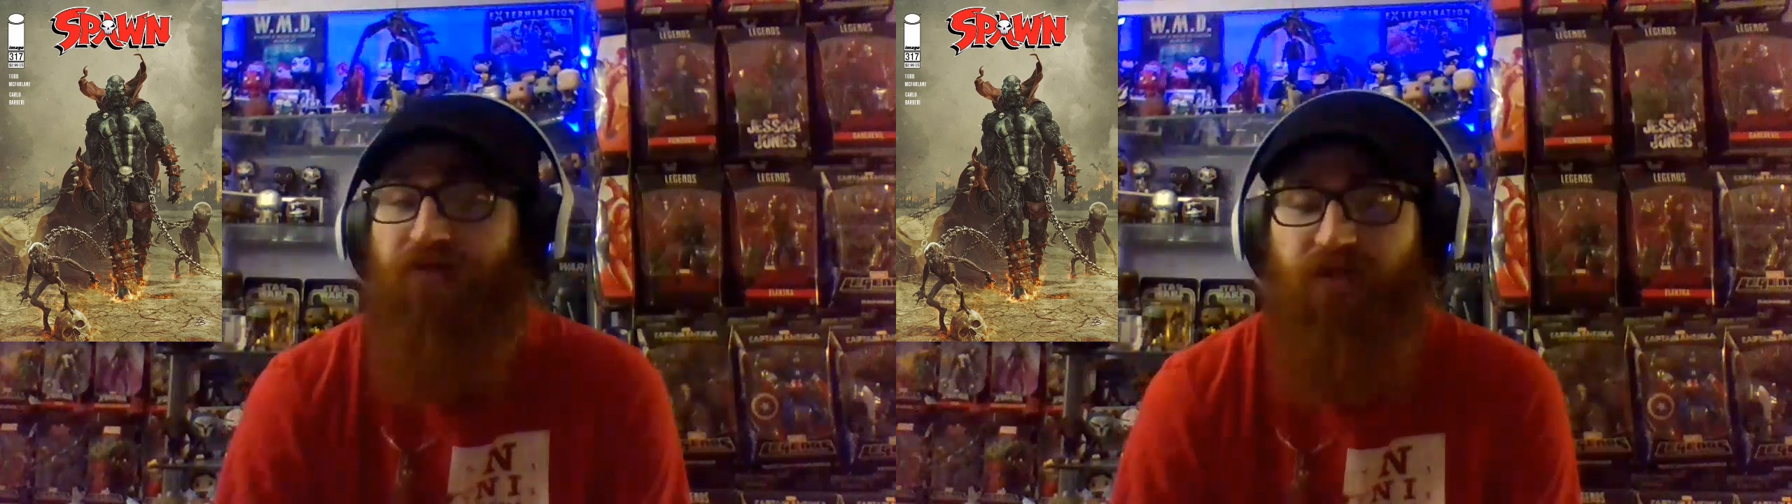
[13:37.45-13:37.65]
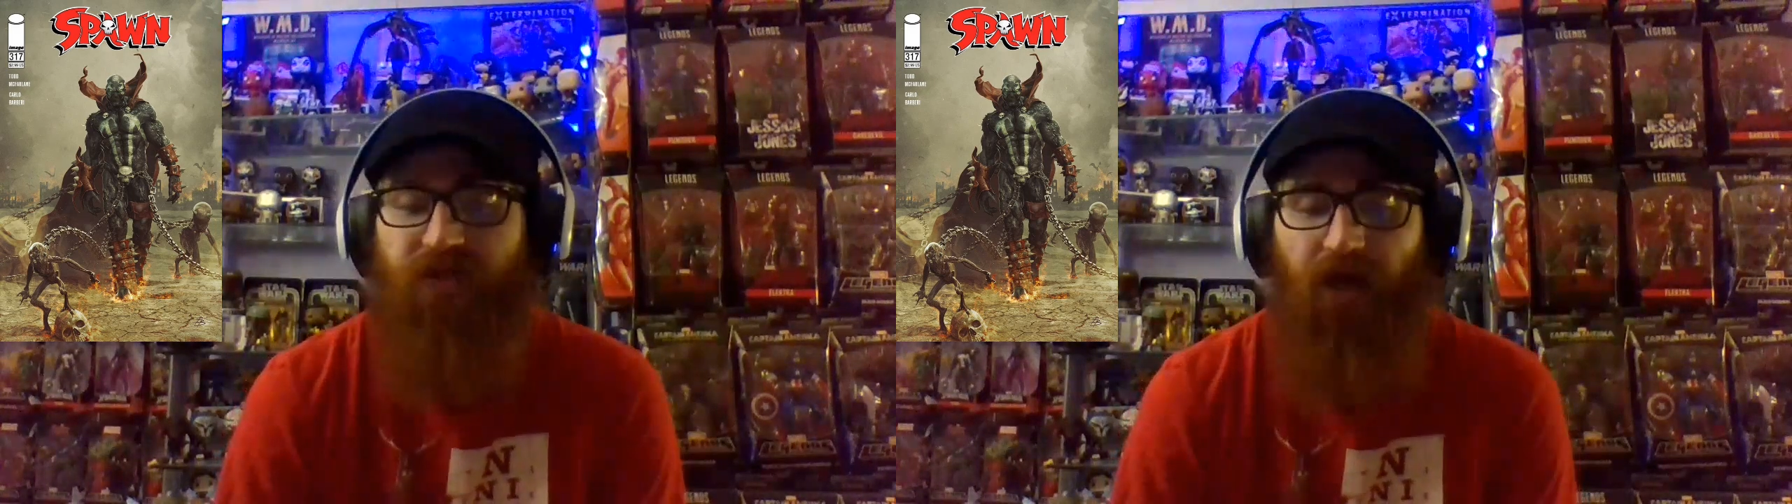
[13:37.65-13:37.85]

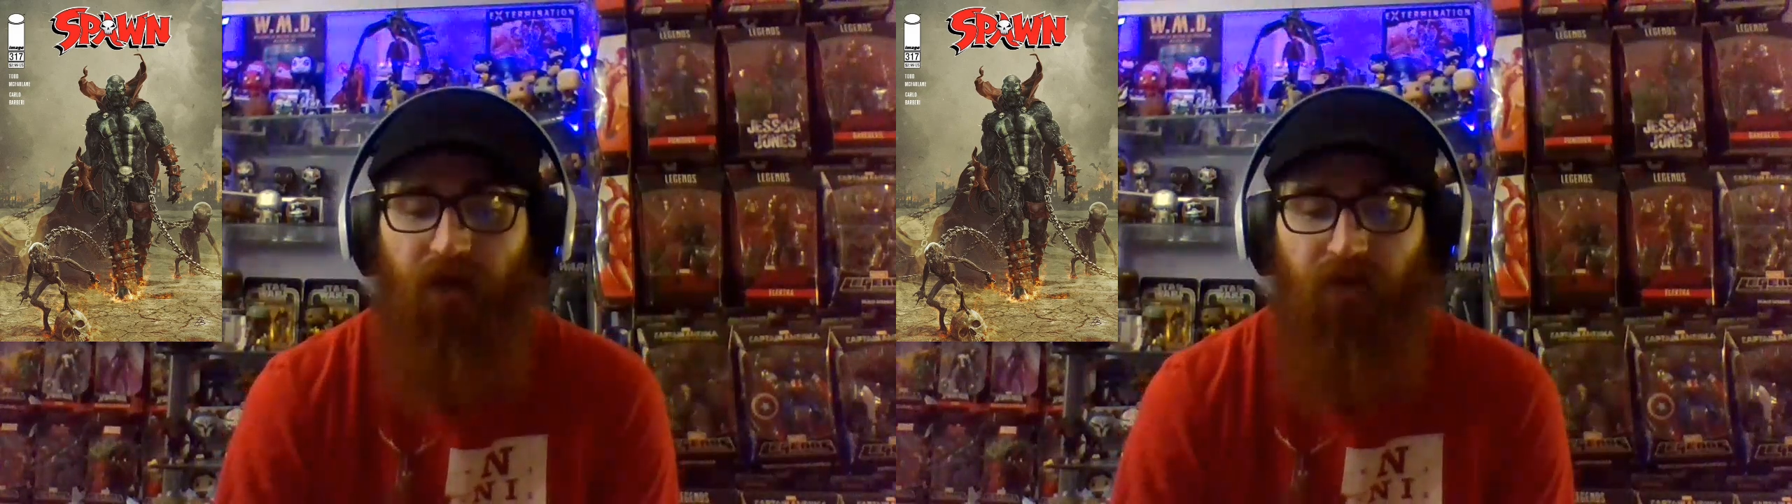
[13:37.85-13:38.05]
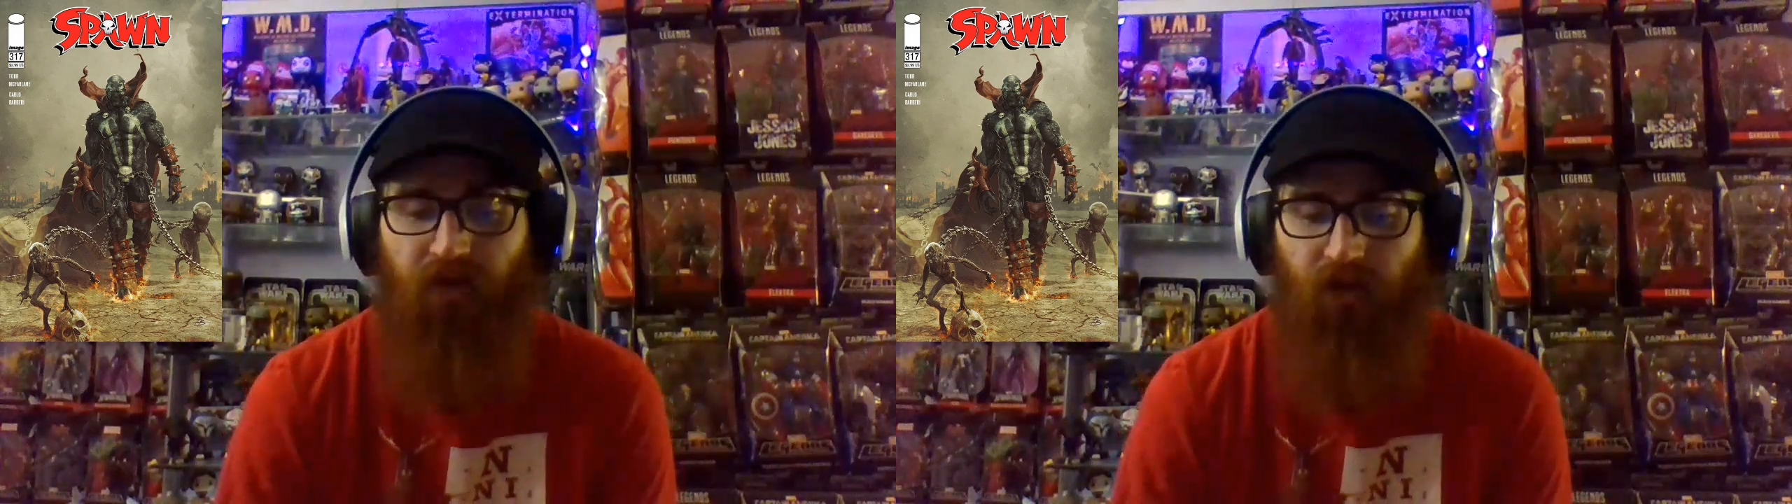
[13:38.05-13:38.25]
this
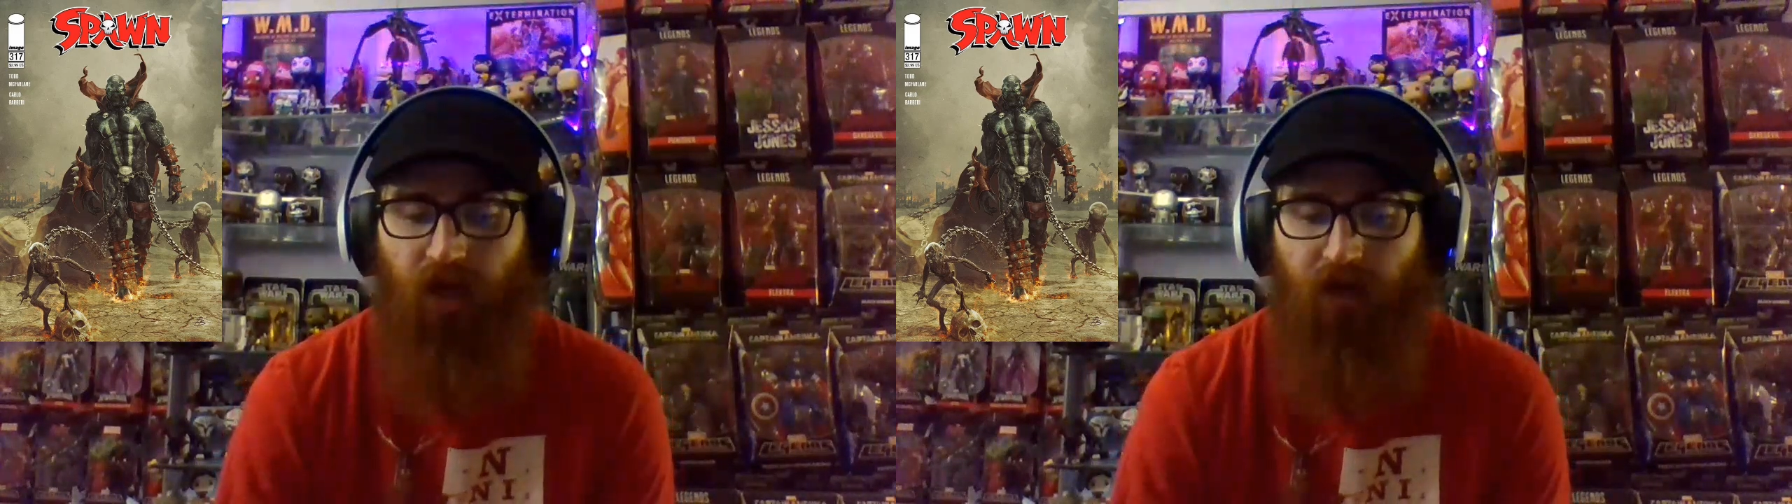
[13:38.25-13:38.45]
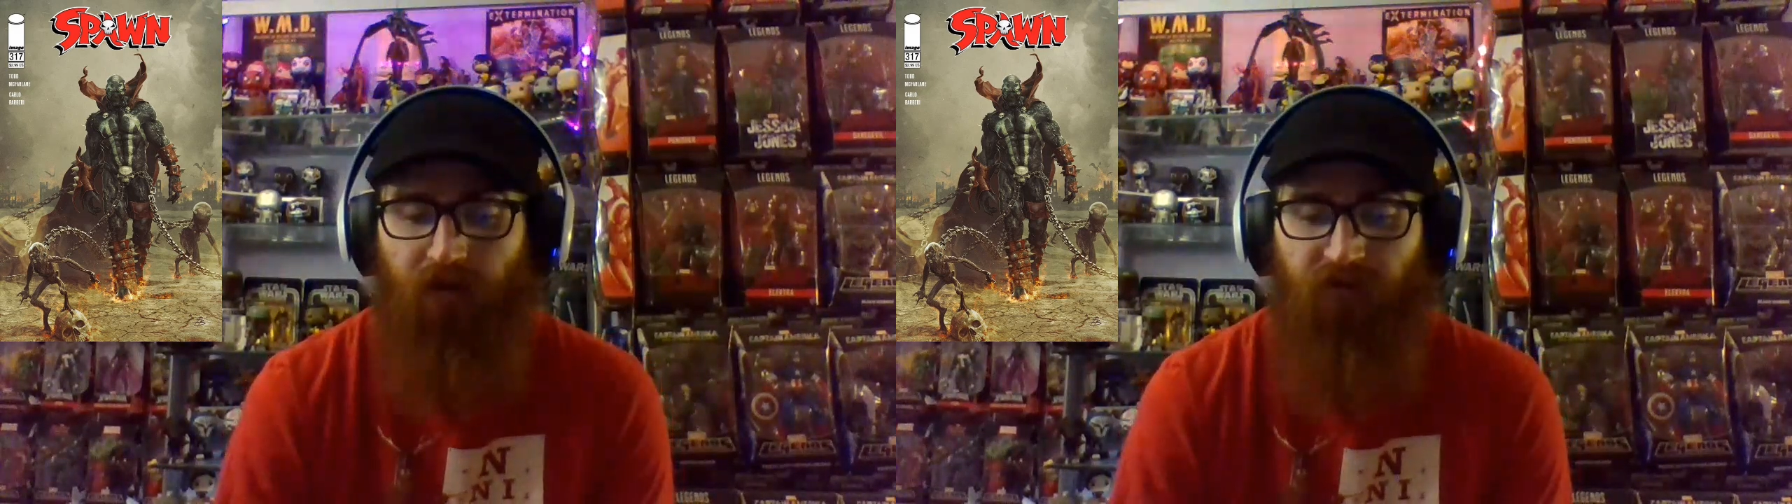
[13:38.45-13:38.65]
island
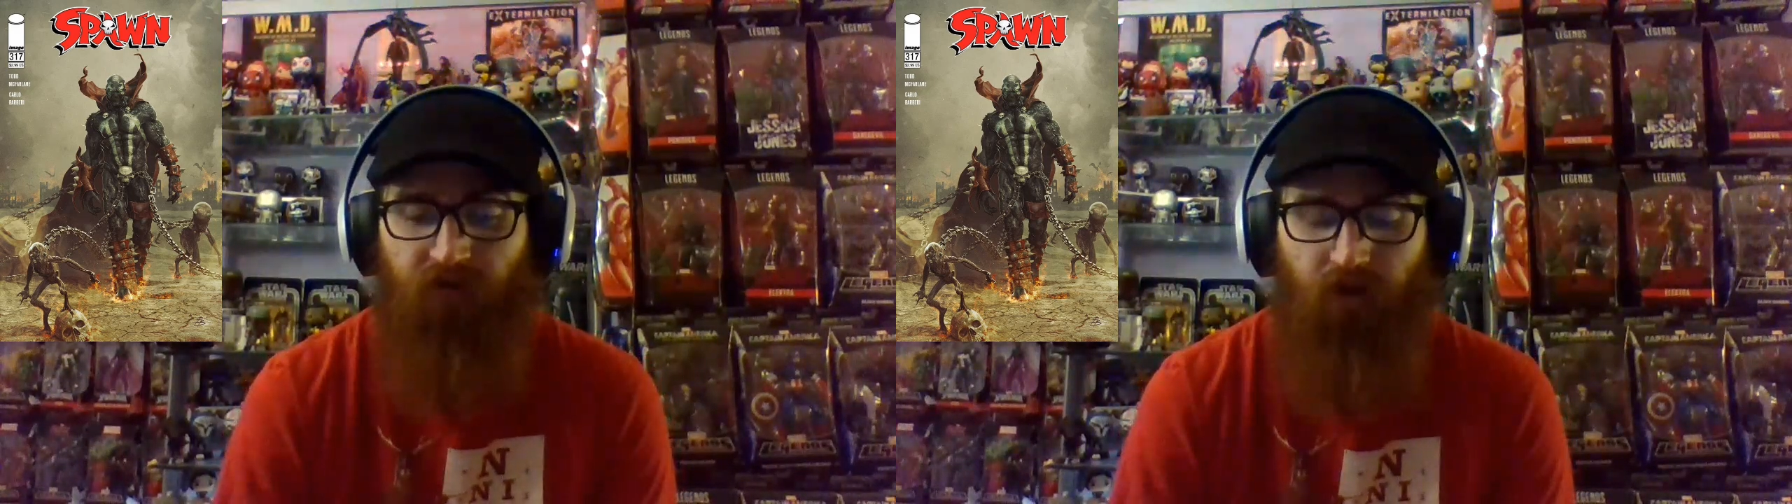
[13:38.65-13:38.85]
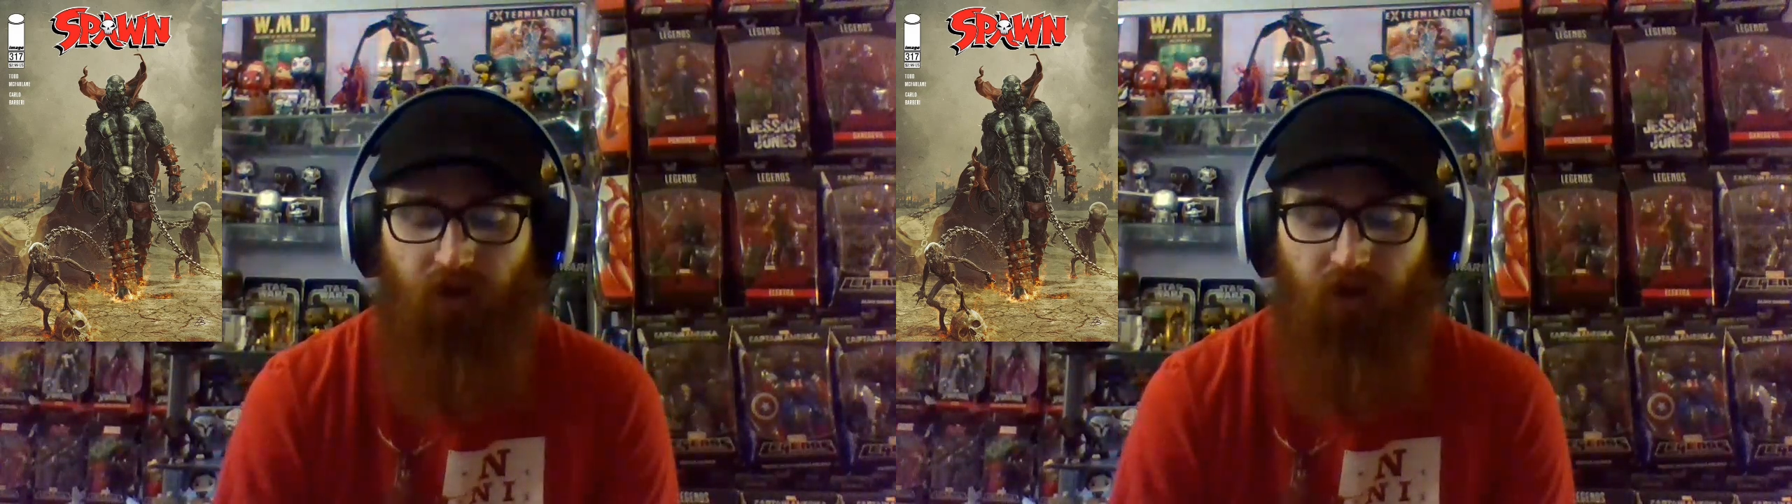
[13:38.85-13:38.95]
alive.